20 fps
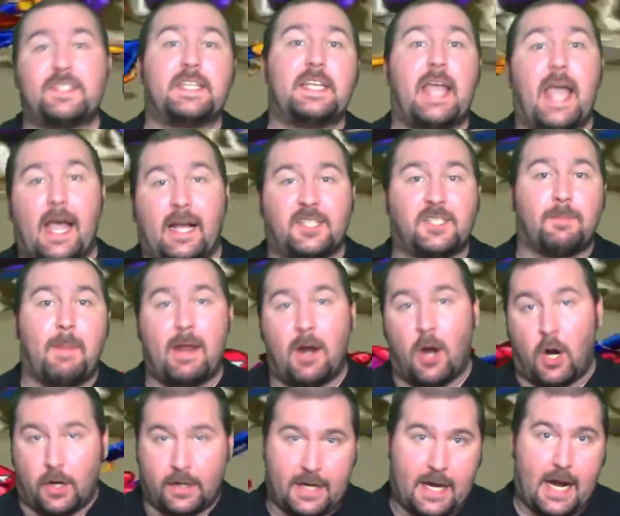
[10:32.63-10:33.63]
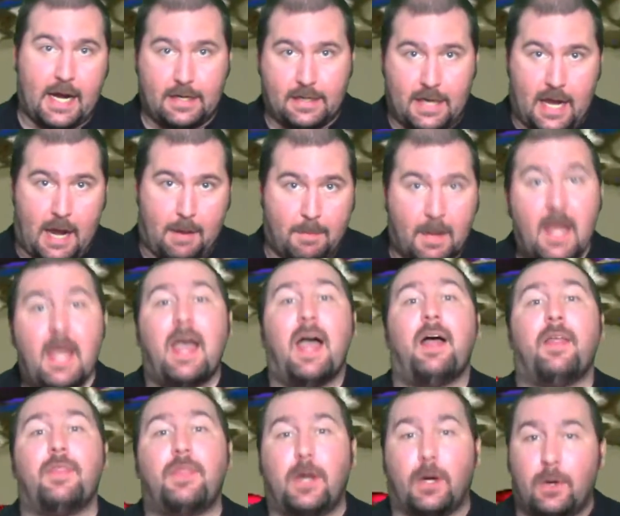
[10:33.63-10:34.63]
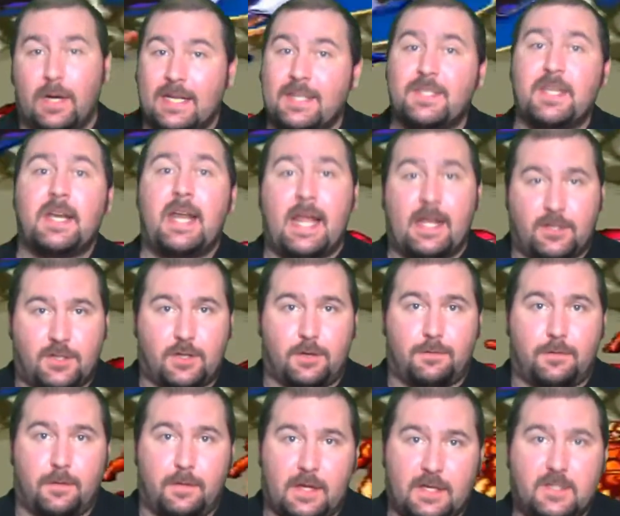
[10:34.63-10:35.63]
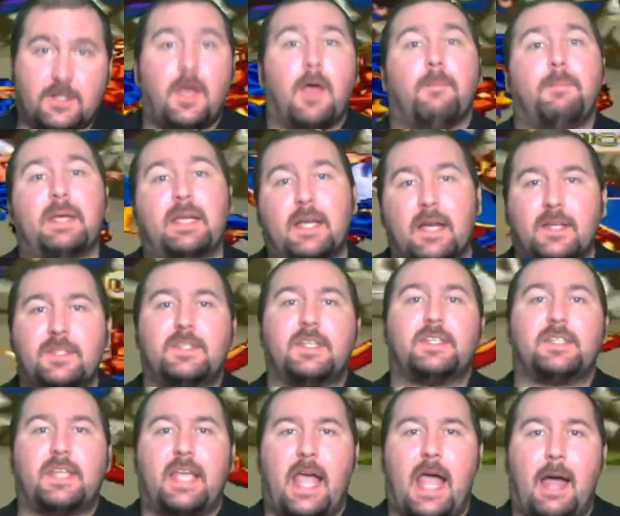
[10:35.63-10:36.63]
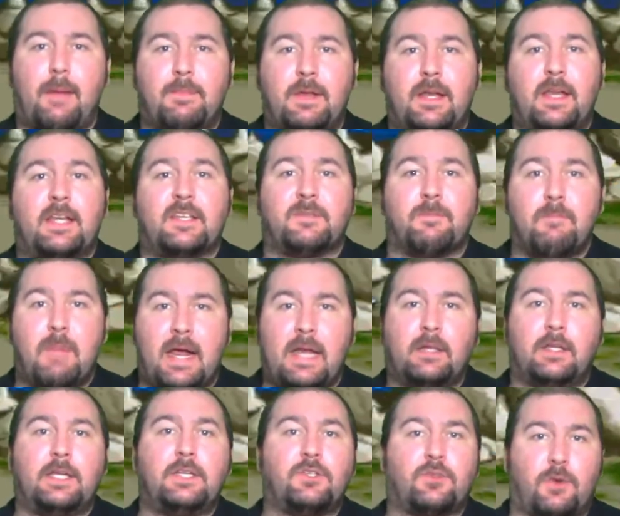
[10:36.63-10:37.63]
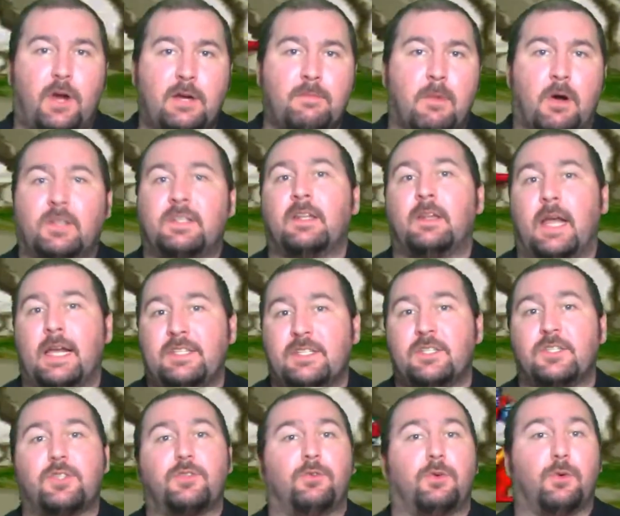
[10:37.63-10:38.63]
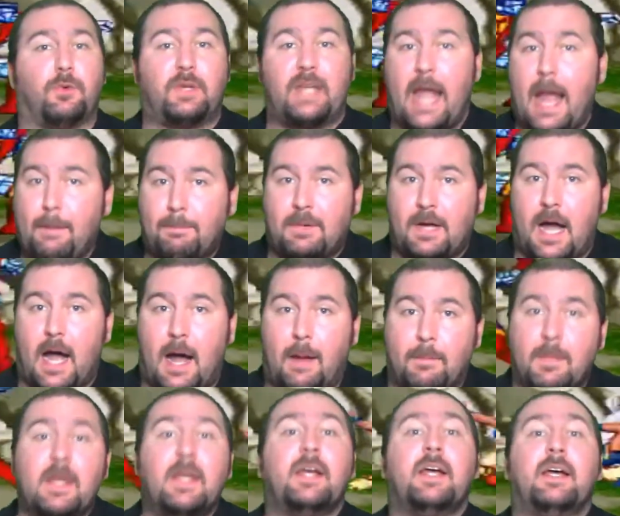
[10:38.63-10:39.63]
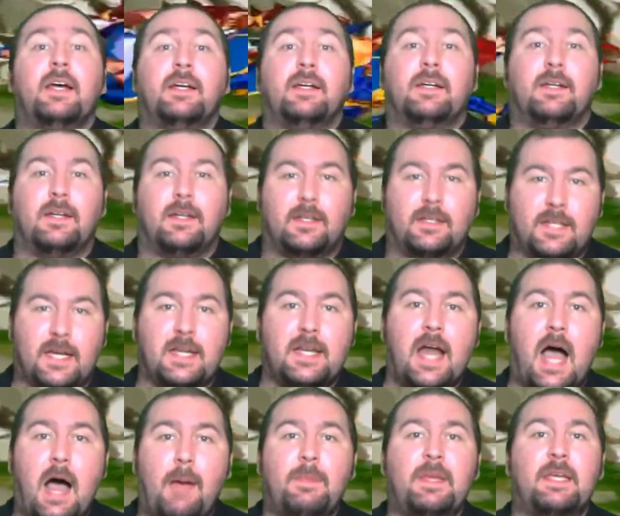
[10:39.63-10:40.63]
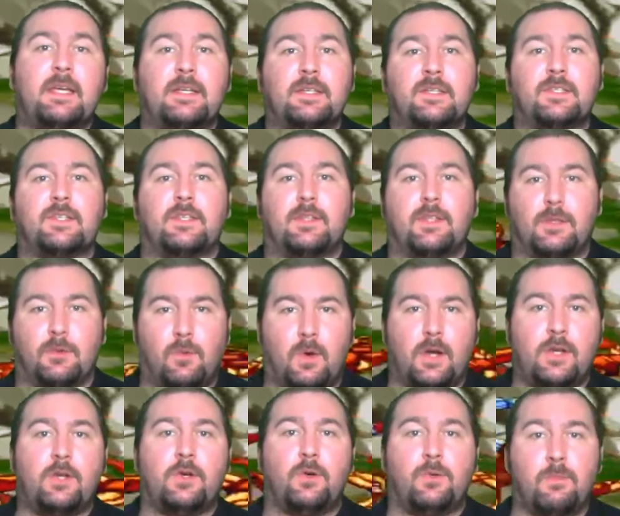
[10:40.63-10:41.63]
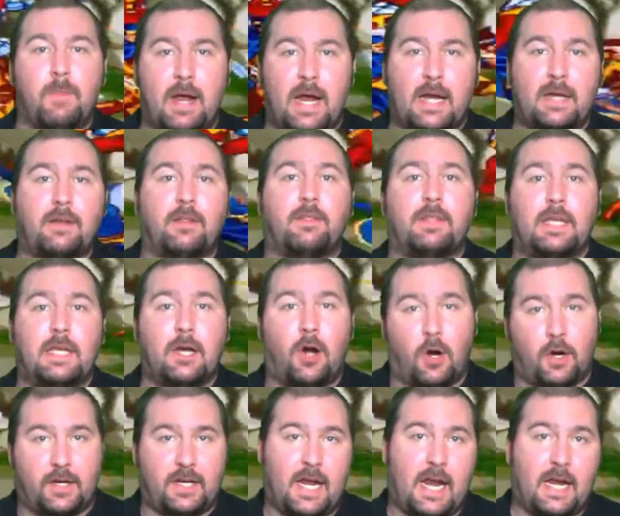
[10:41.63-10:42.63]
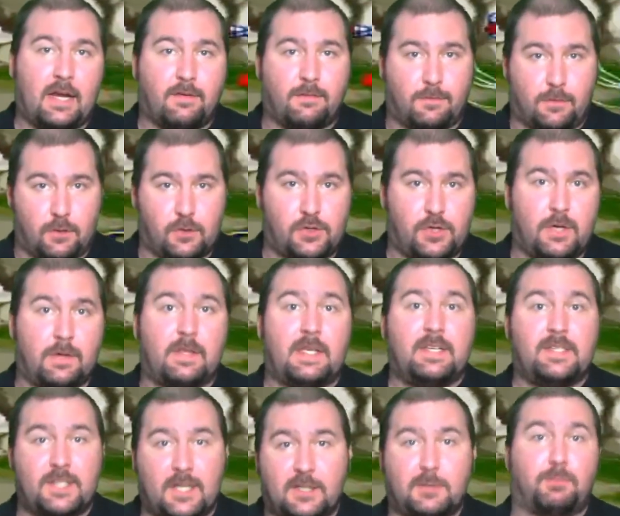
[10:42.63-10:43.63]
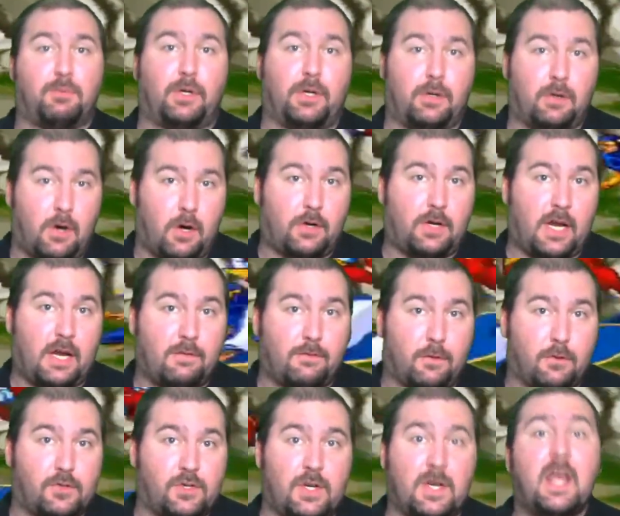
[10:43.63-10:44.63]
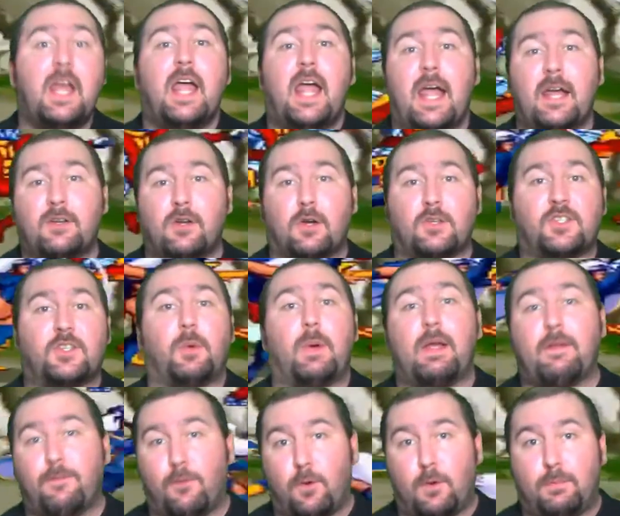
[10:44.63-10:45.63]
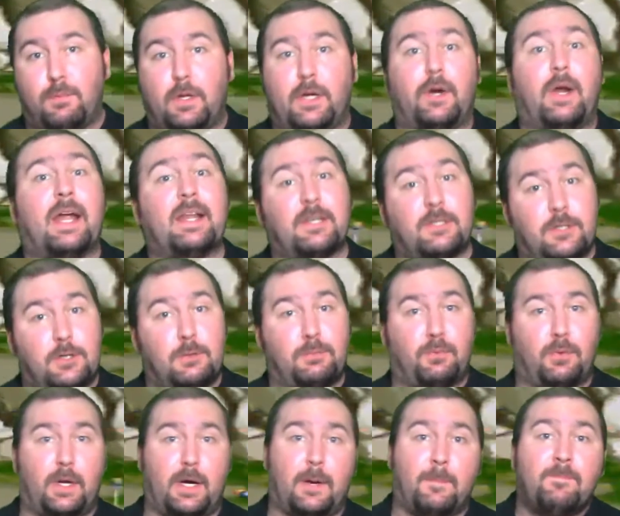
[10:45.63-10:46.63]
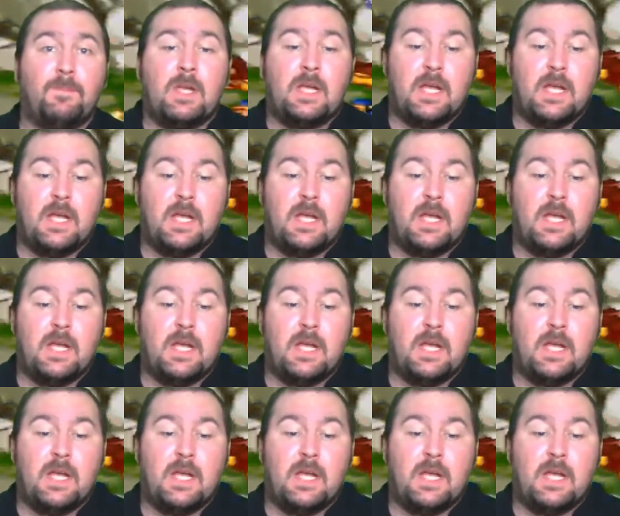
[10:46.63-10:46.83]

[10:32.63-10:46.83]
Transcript: is the X-Men arcade game? There is an answer for this. Because this cabinet is mainly trademarked and licensed through Capcom, Konami is the one who made the arcade version, the 6-player arcade version, and also a 4-player and a 2-player.